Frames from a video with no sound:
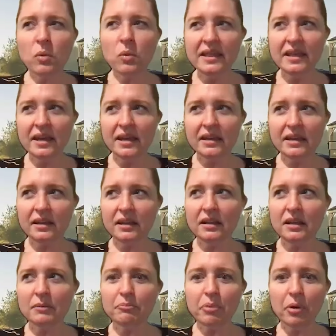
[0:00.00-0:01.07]
the way that
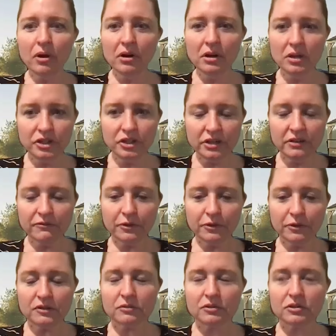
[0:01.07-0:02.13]
they're pushing for
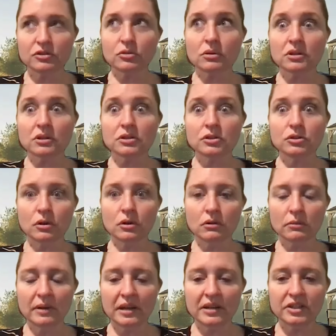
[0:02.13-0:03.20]
this resort
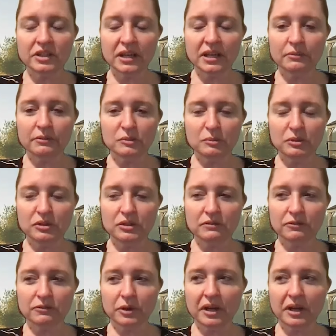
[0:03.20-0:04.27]
so much, and Edwin's pushing
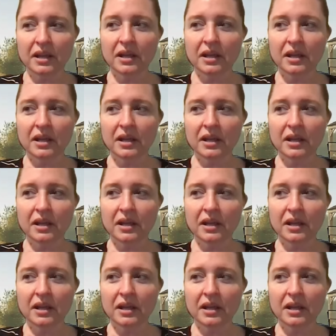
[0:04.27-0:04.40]
for